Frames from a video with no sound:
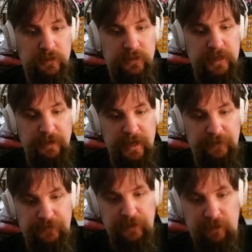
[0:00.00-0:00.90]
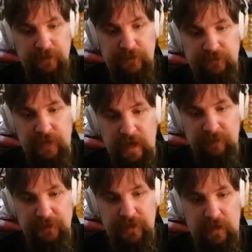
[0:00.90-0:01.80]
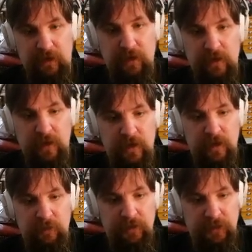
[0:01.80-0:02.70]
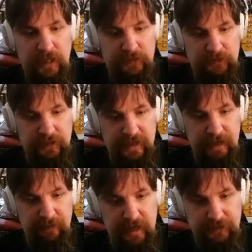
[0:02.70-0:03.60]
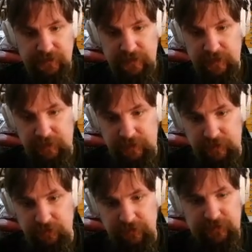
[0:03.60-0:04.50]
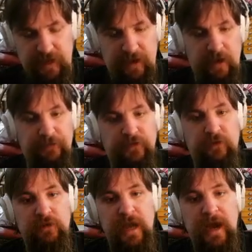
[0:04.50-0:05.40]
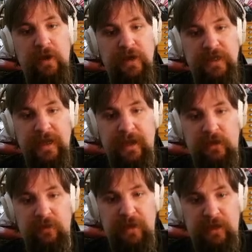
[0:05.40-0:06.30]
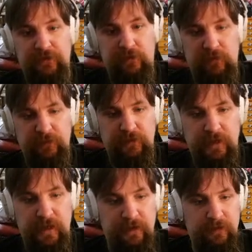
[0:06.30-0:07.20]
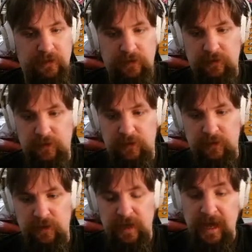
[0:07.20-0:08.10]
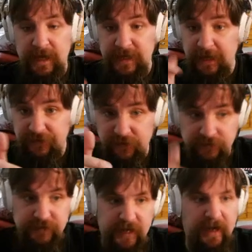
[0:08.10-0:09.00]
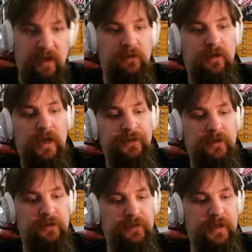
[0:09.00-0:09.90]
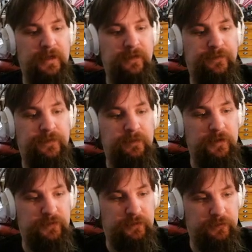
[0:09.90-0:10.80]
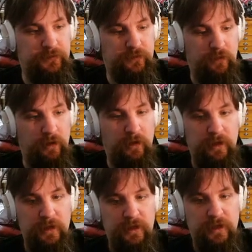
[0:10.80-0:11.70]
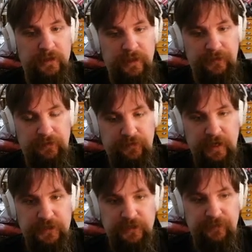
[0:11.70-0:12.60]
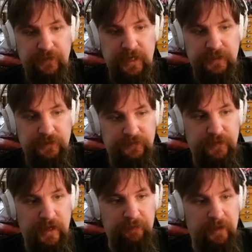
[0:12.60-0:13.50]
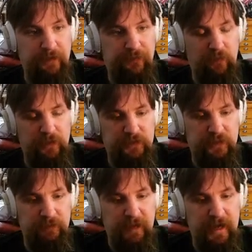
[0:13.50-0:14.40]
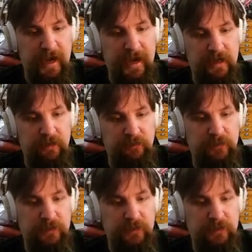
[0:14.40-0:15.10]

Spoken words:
Now, yes, there is a zombie there, but luckily I managed to shoot his head off, so now he can't come back as a Crimson Head. And yes, there's the other thing of the musical score, the other section of it, I should say, but unfortunately my item